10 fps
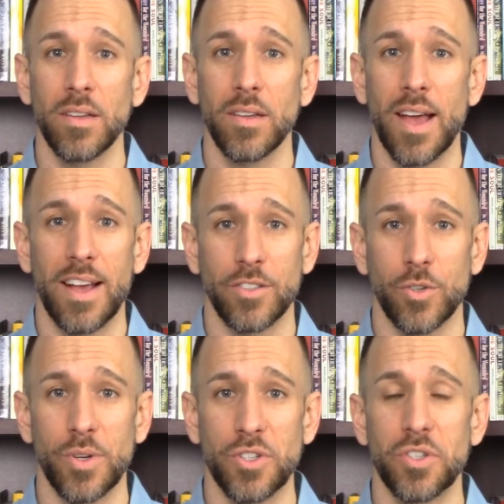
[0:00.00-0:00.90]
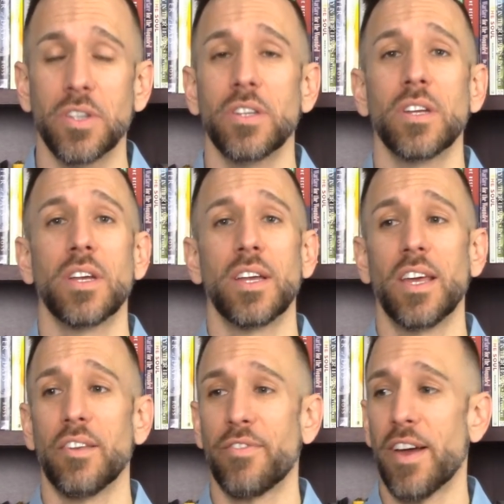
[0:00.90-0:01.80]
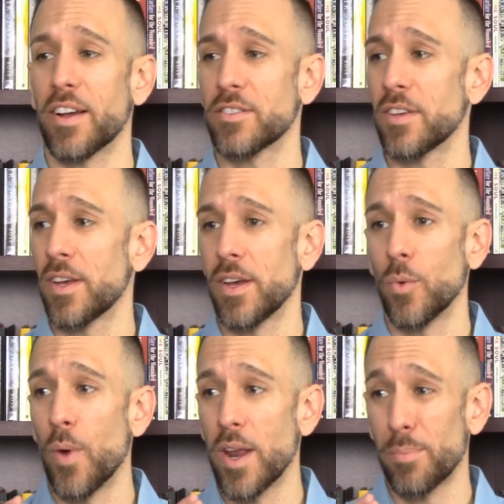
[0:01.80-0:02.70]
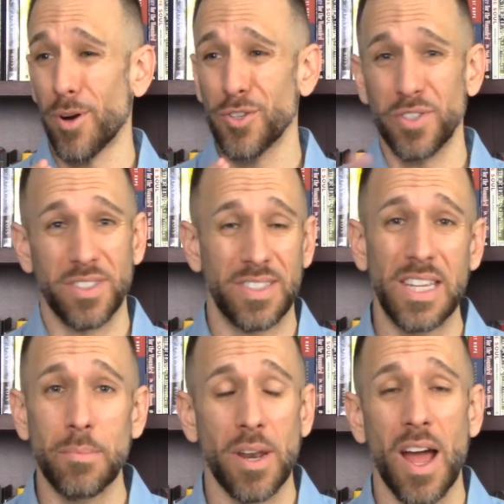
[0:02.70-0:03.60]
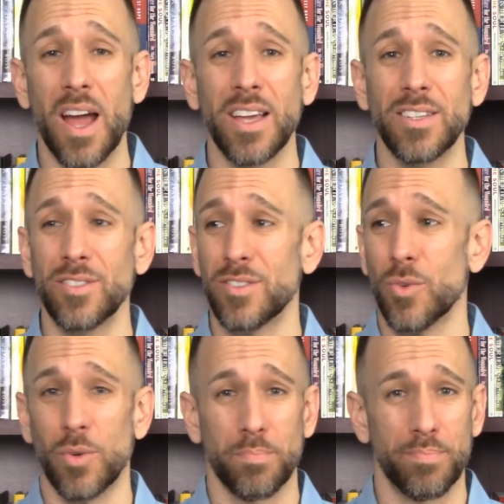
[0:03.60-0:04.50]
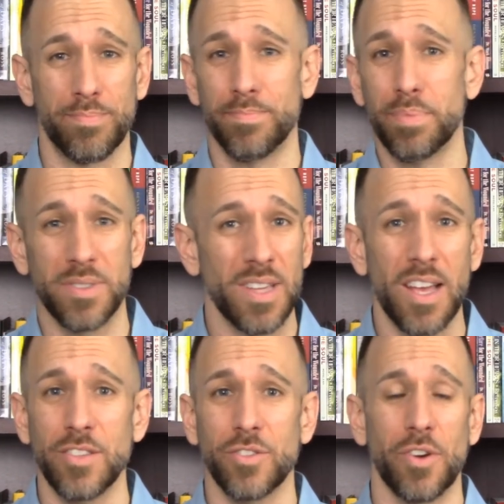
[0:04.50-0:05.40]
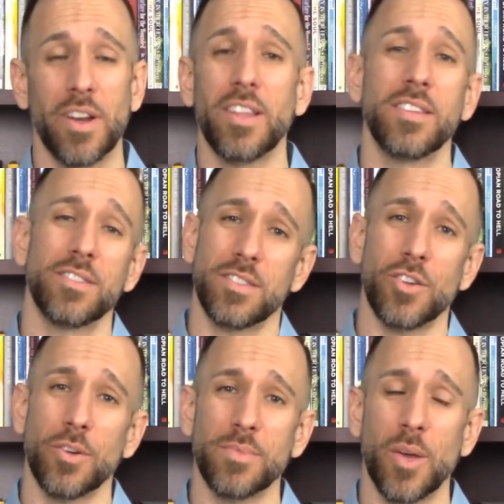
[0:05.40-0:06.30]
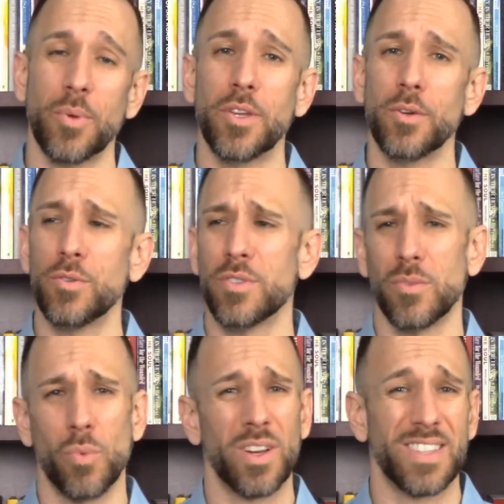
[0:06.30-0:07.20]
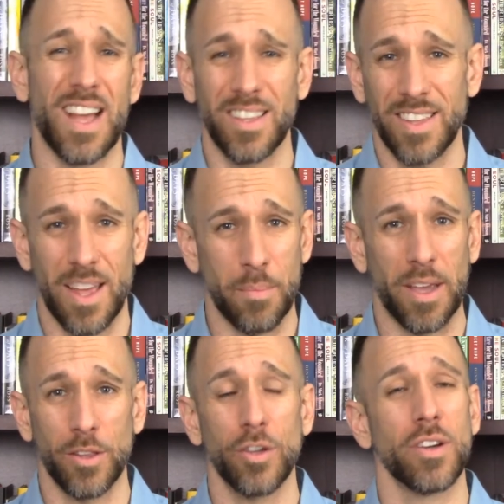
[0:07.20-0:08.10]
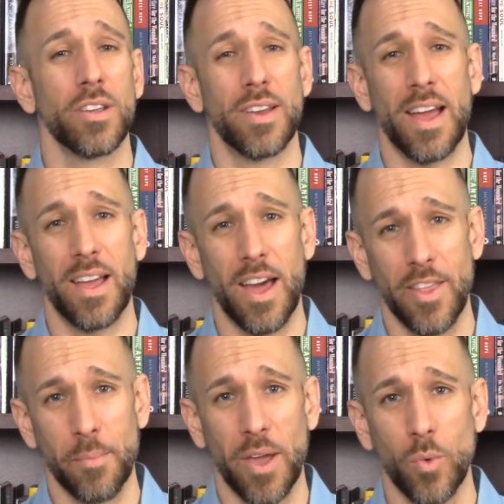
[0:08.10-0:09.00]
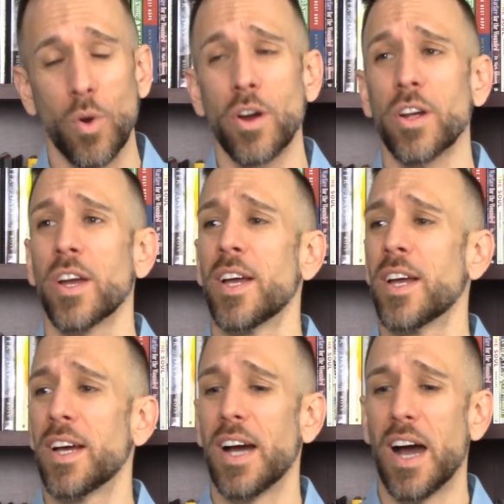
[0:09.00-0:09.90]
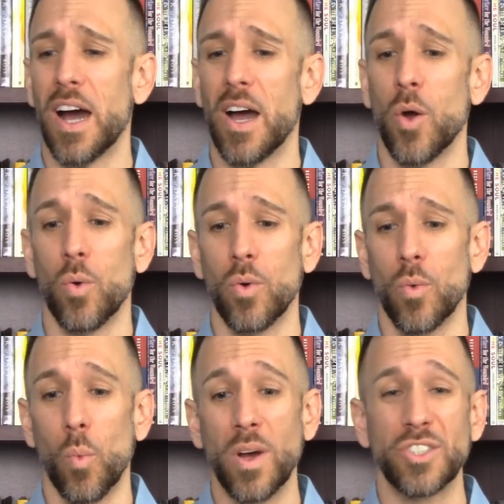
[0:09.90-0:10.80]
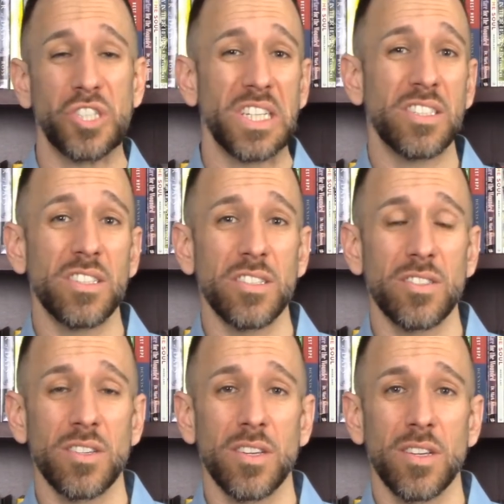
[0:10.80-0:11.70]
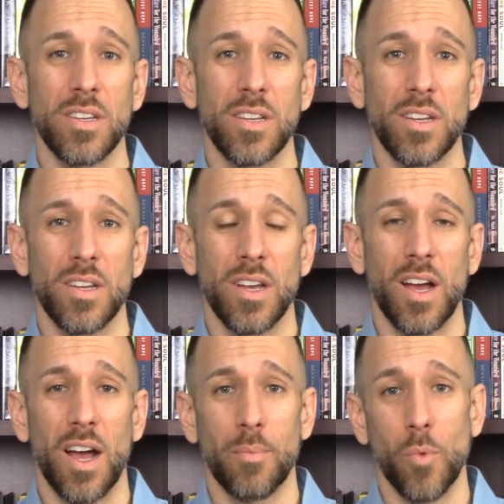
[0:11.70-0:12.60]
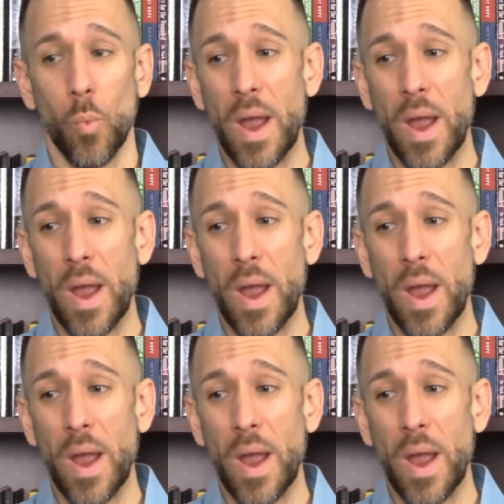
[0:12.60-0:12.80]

as a Christian. It affects when a person is demonized or possessed or any of these terms that we use and what exactly that might look and how that might work. What Jesus, when